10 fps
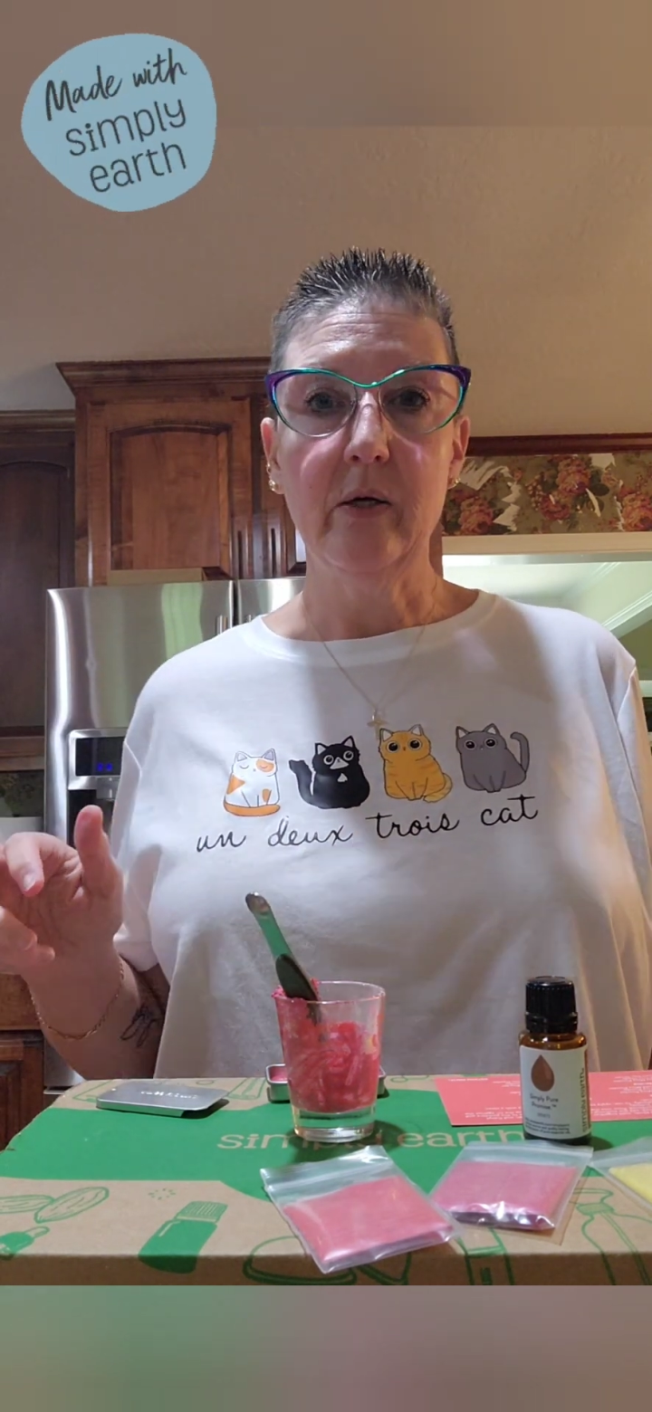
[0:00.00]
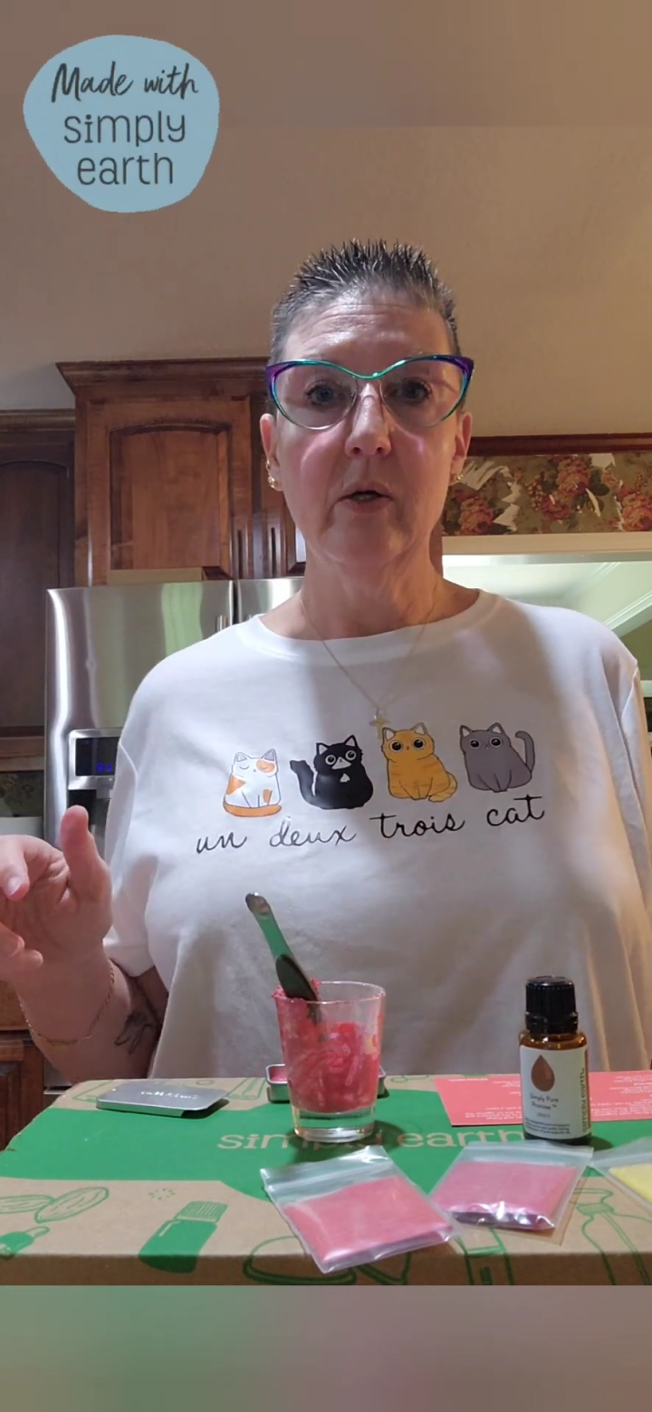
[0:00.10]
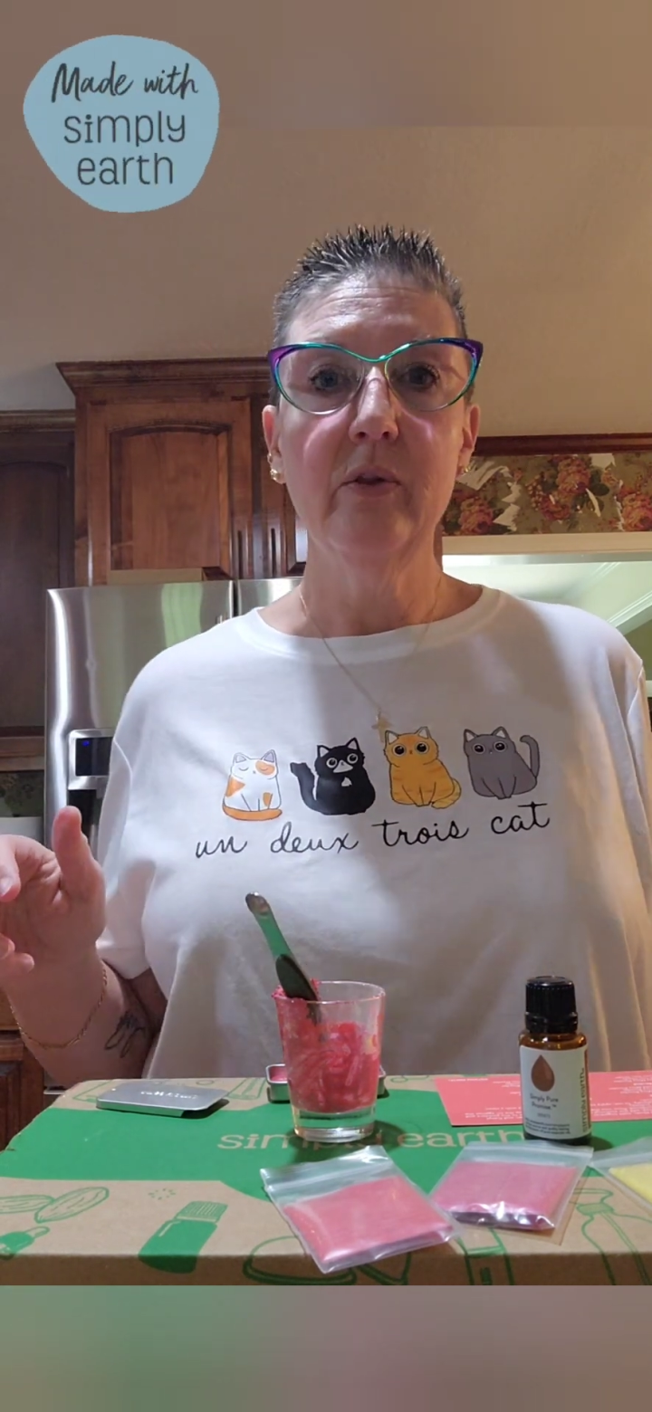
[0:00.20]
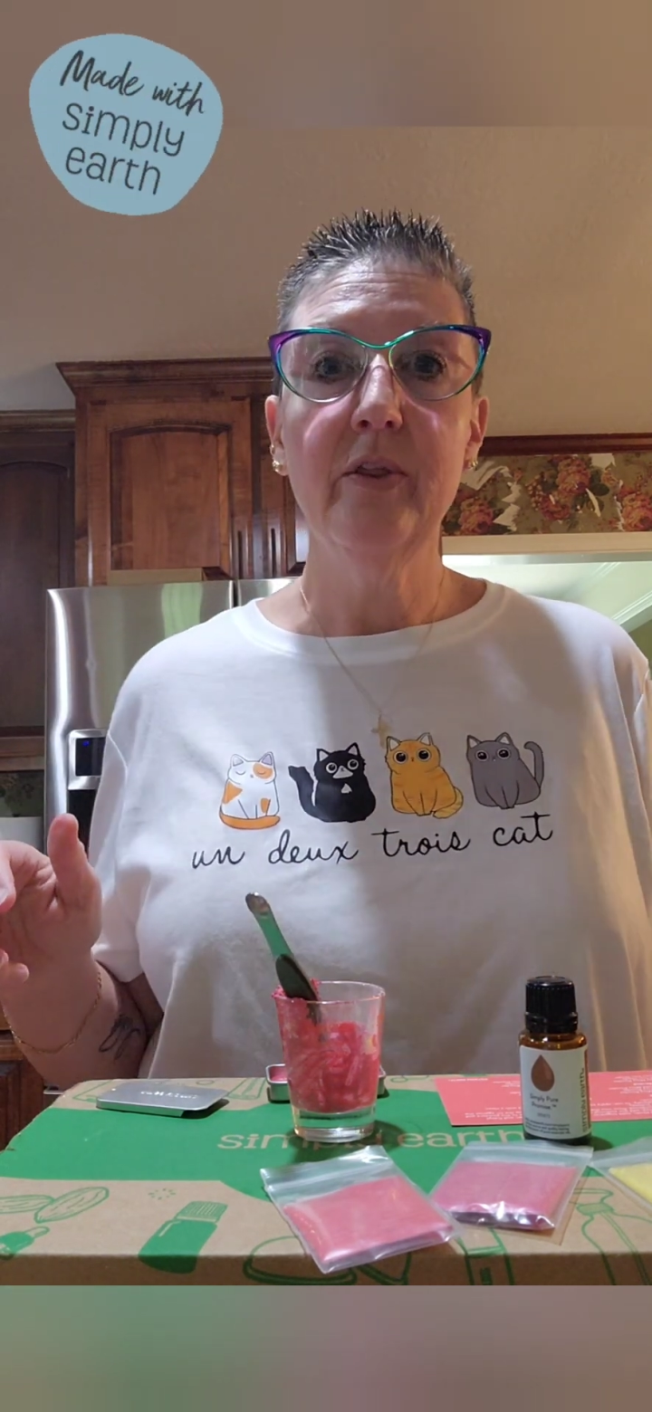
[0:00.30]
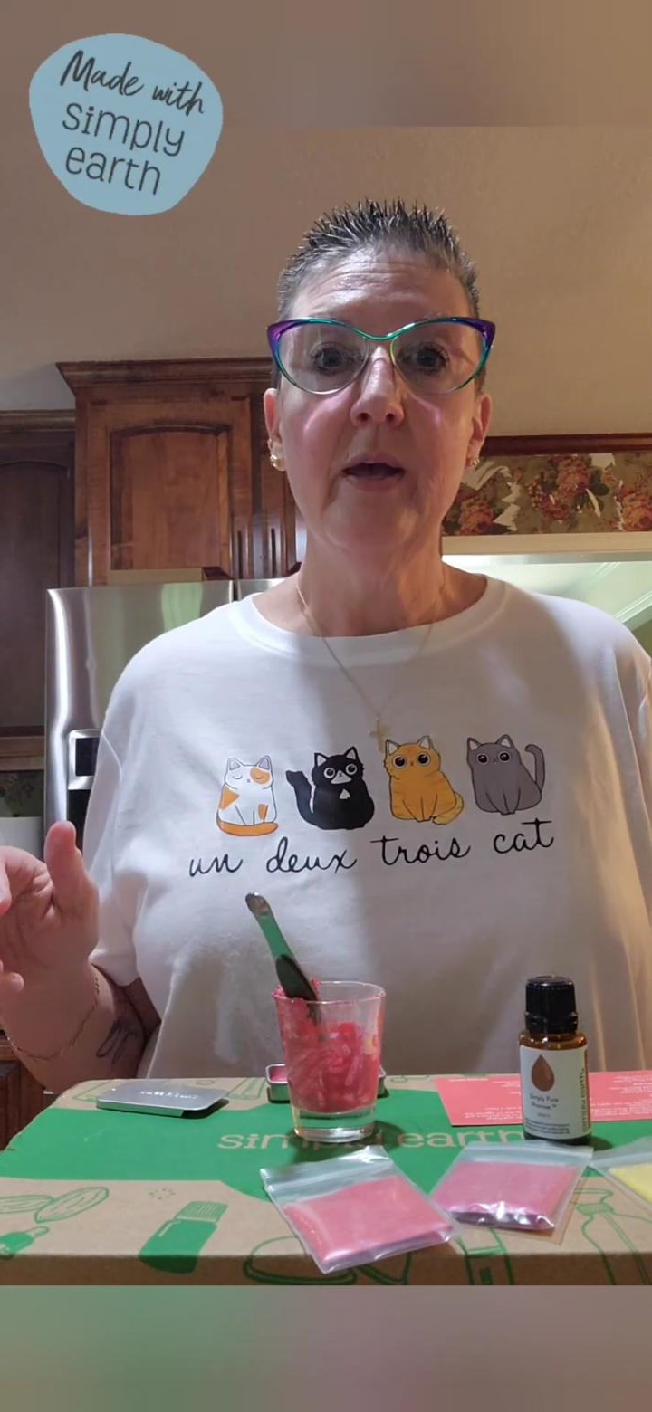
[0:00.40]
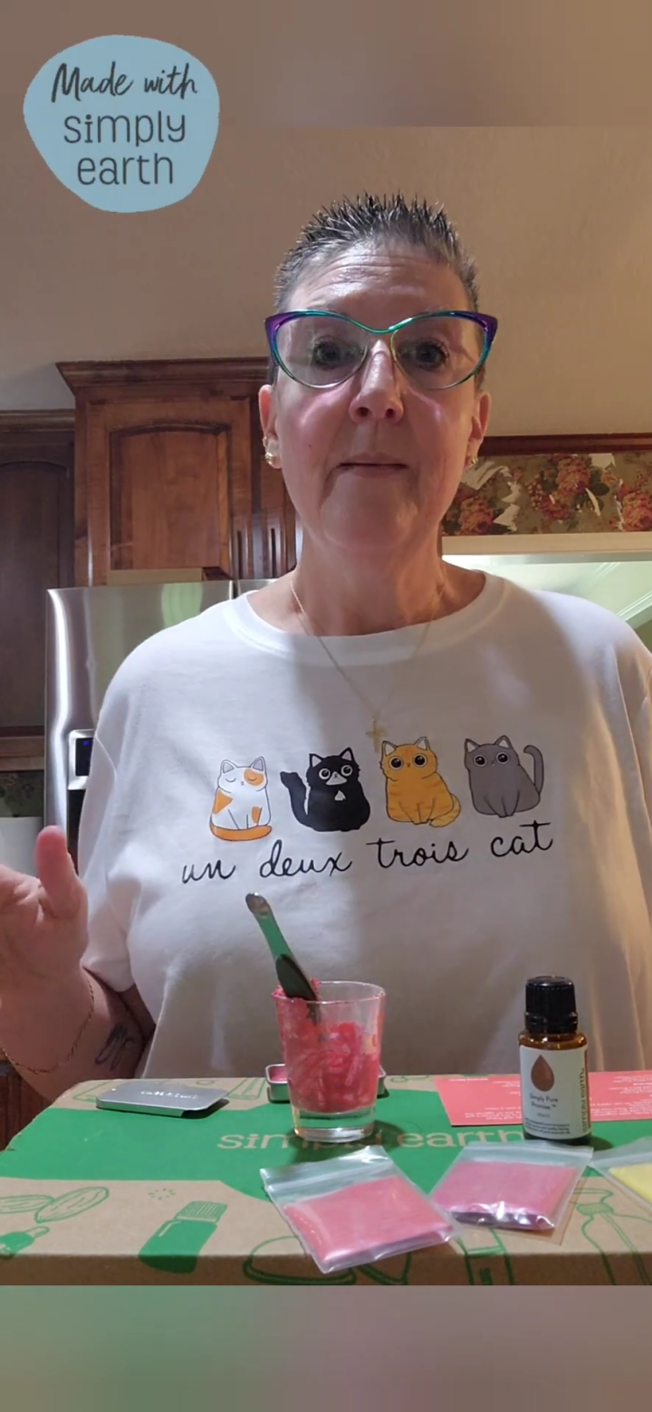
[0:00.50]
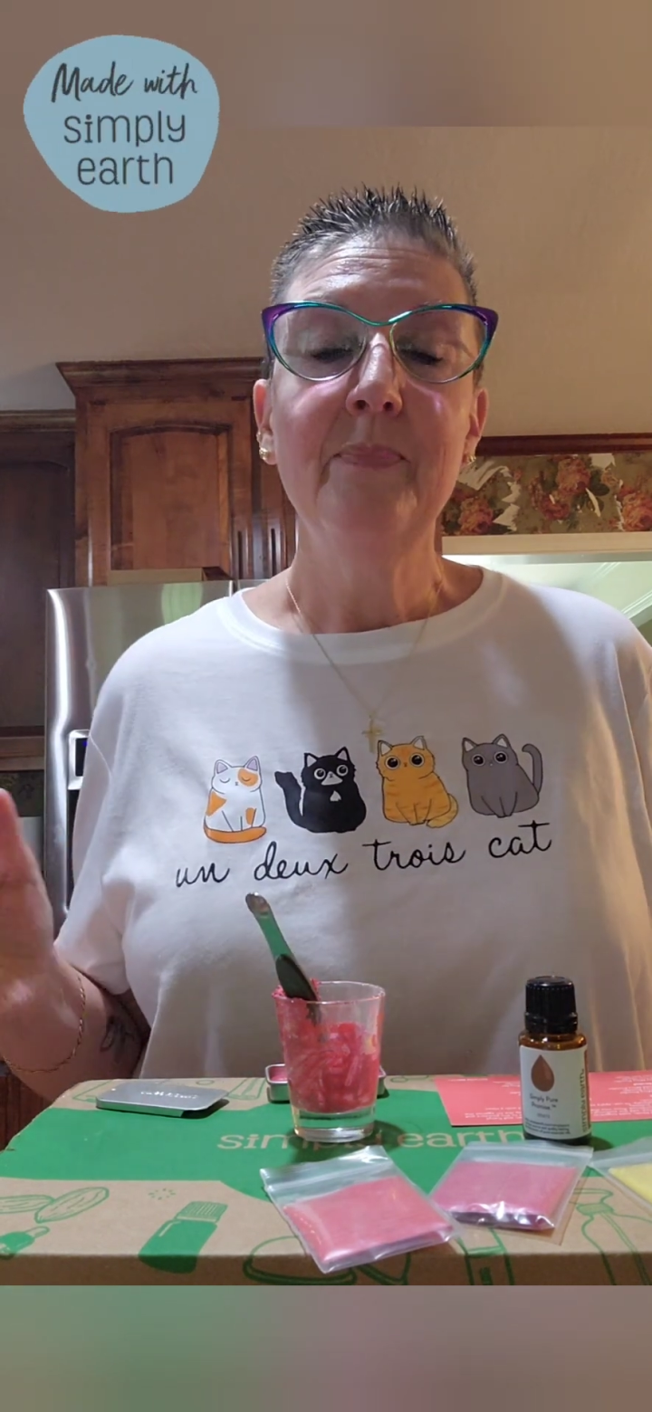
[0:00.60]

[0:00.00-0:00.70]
Earth,